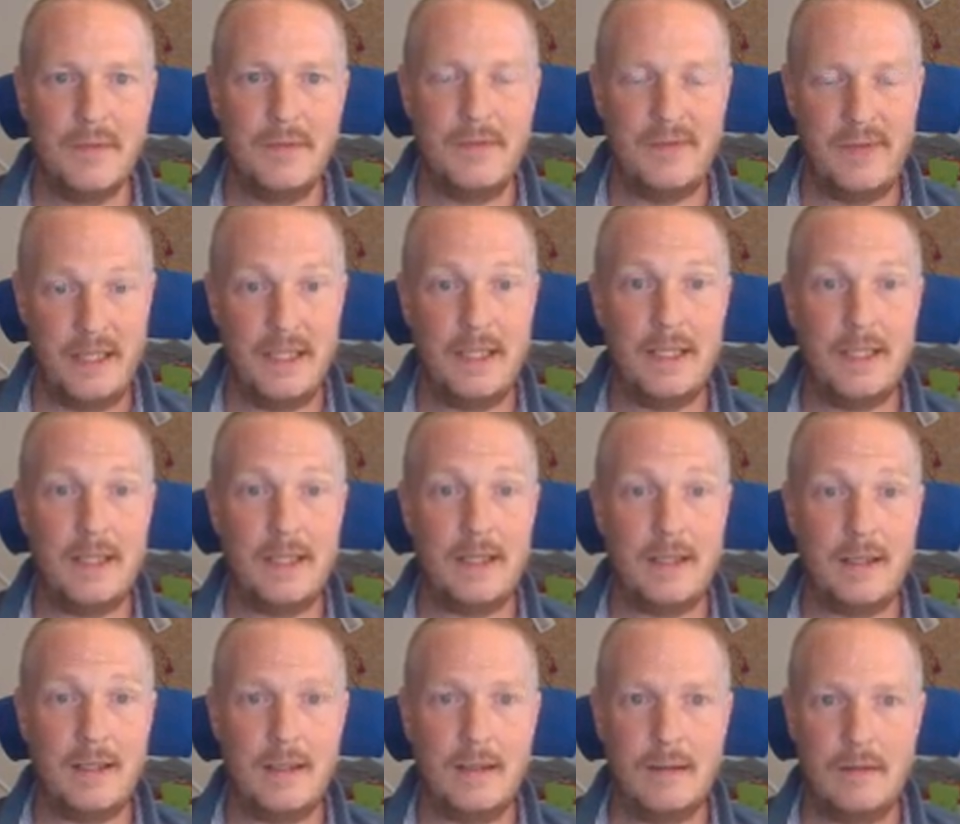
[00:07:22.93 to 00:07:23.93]
think
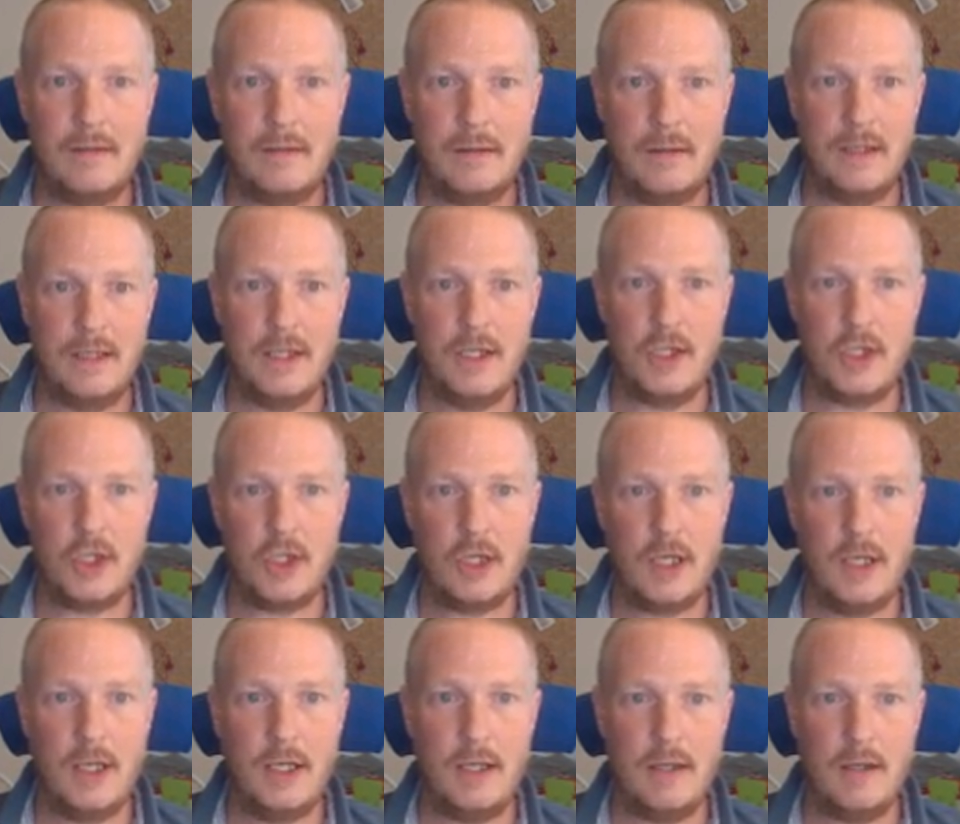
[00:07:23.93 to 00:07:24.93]

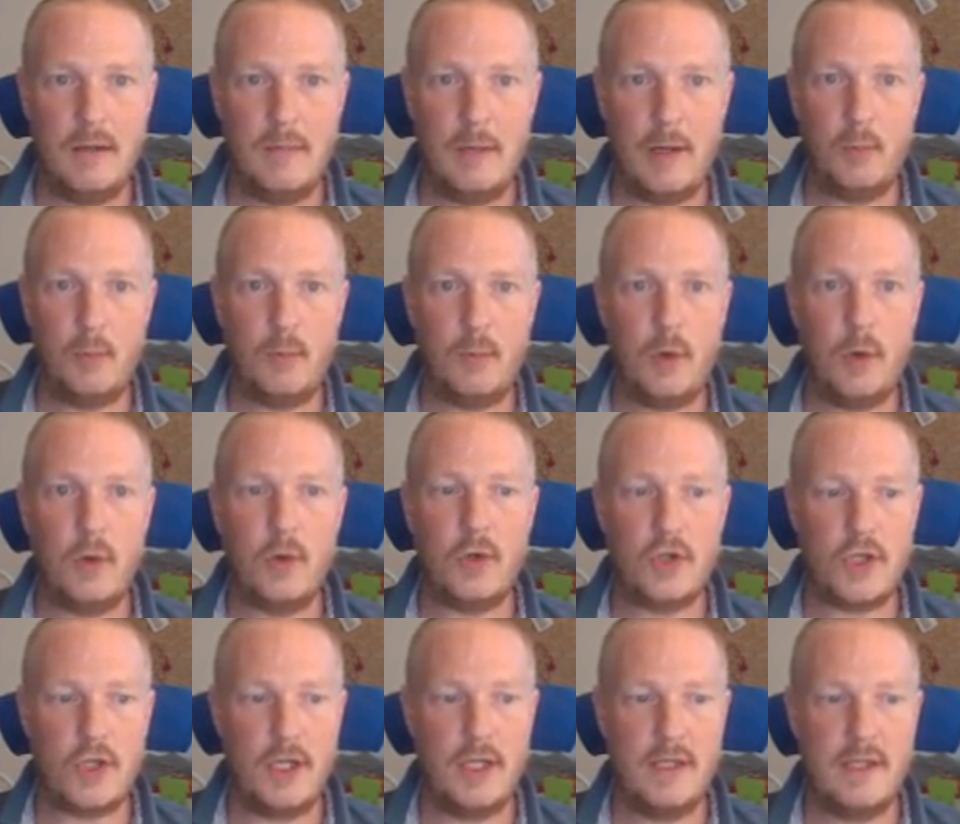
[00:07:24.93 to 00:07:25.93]
initially about
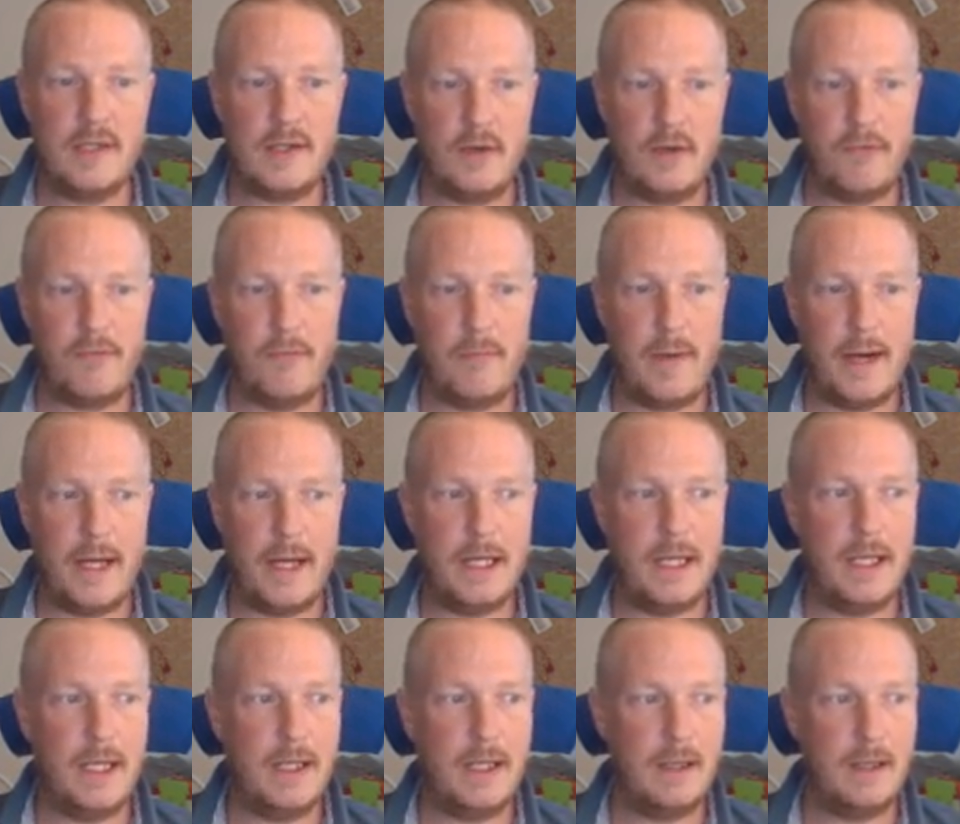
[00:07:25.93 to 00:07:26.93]
blockchains of
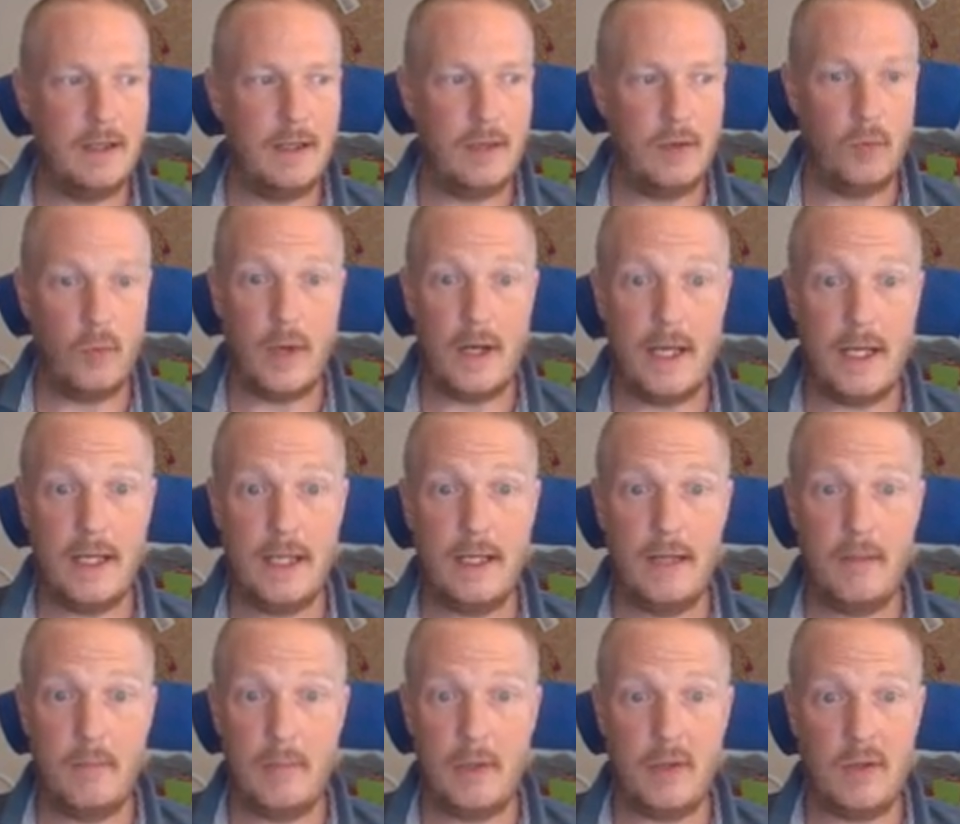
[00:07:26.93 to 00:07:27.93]
money. Why?
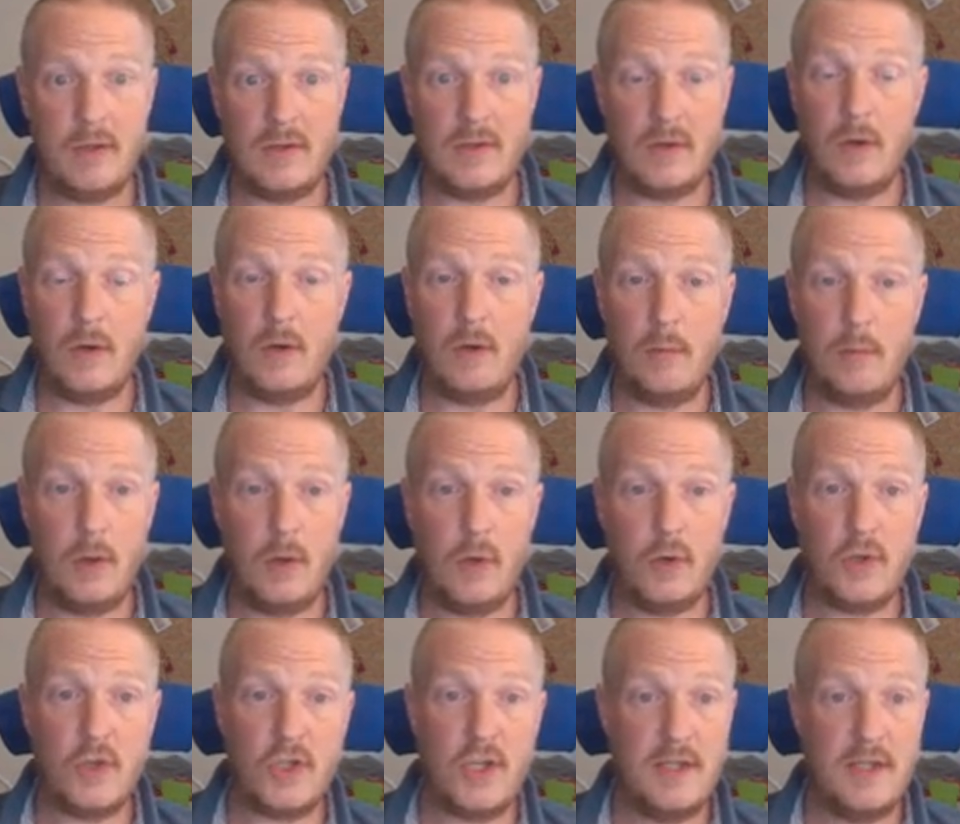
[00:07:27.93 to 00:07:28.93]
Because all
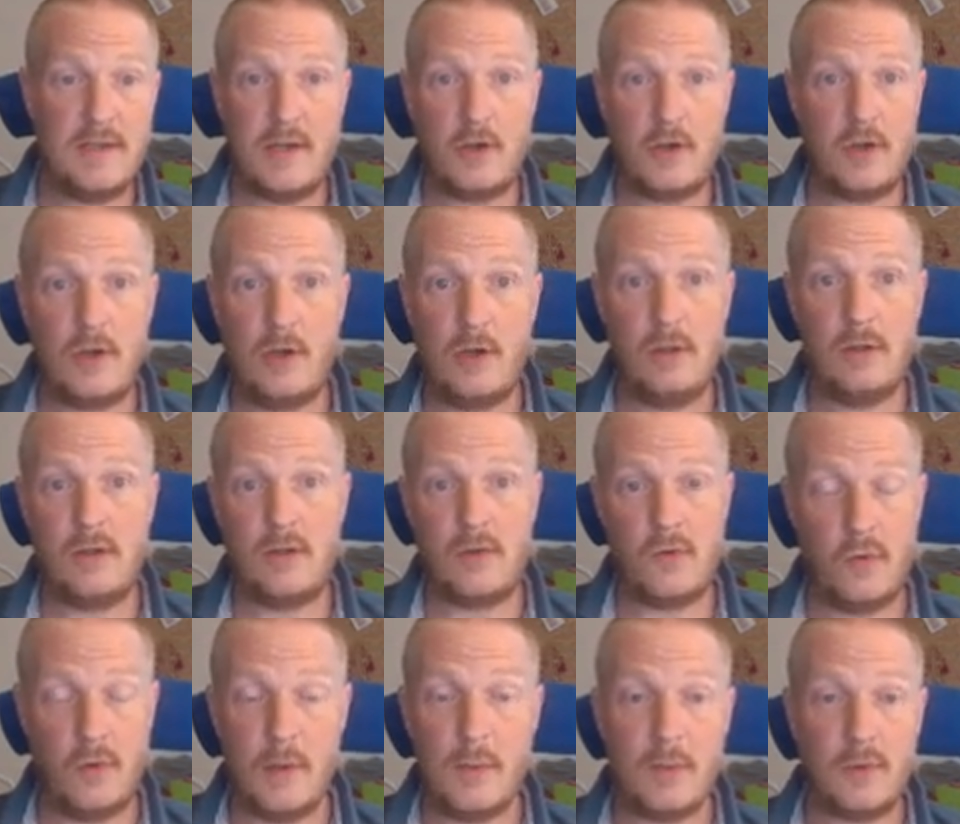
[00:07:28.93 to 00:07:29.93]
blockchains are called
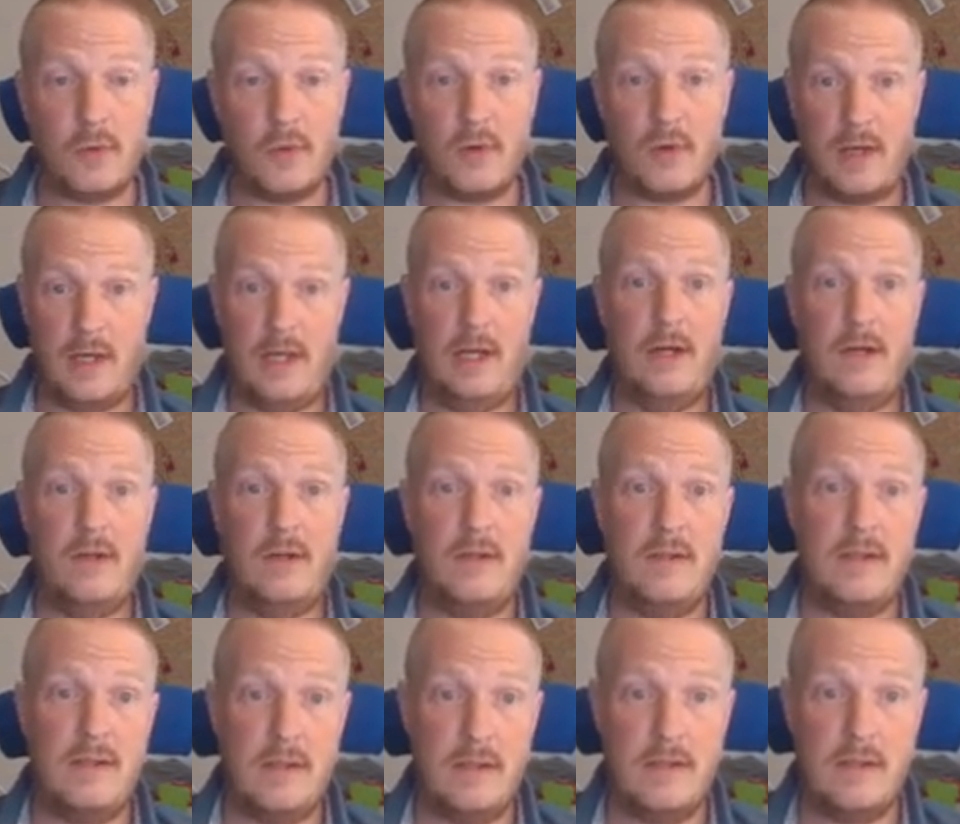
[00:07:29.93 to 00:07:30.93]

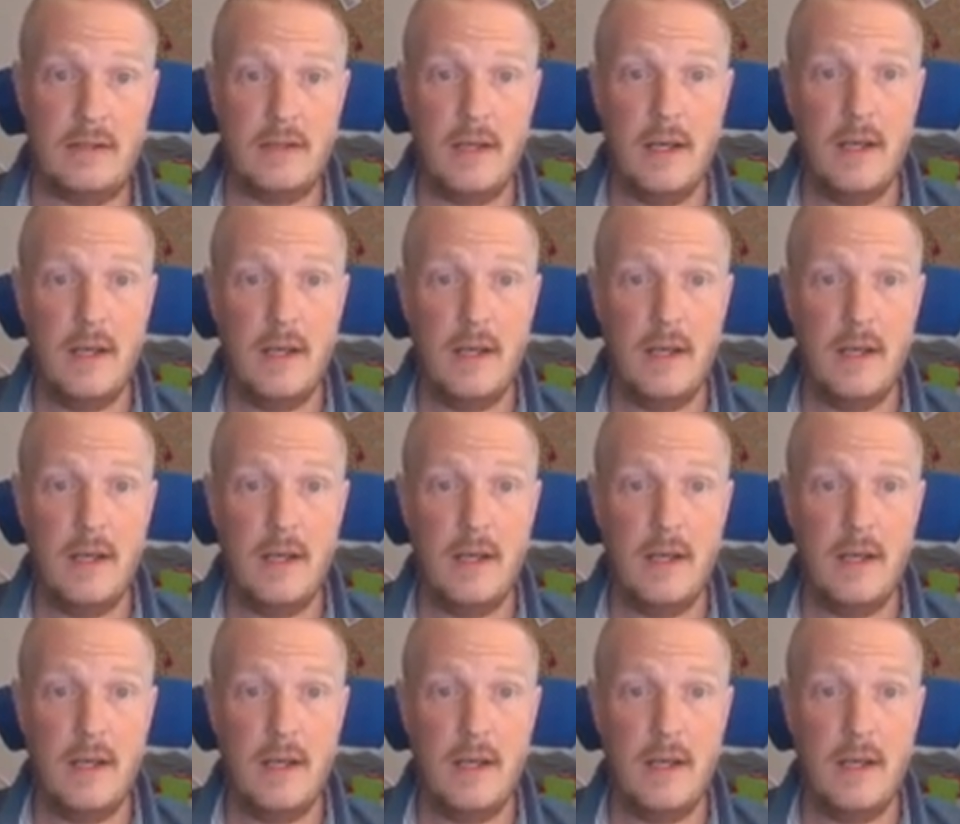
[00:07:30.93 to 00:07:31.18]
cryptocurrencies.